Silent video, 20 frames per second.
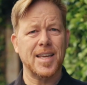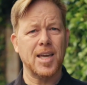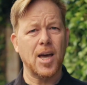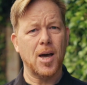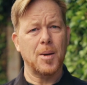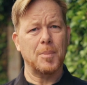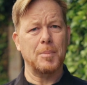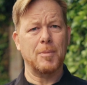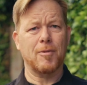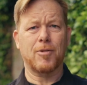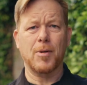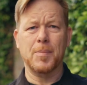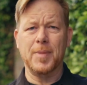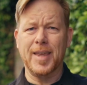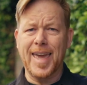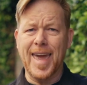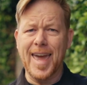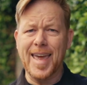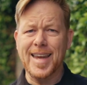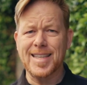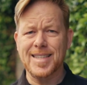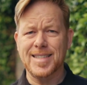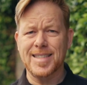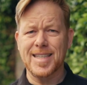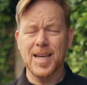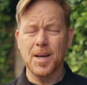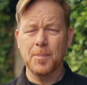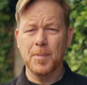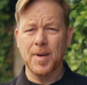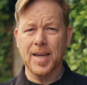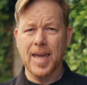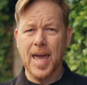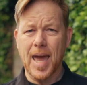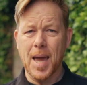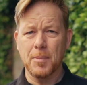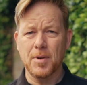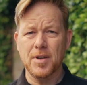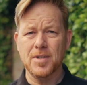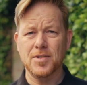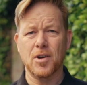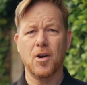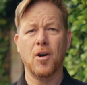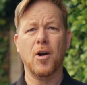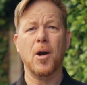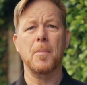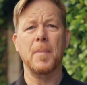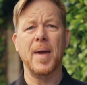that come from the Canon cinema cameras are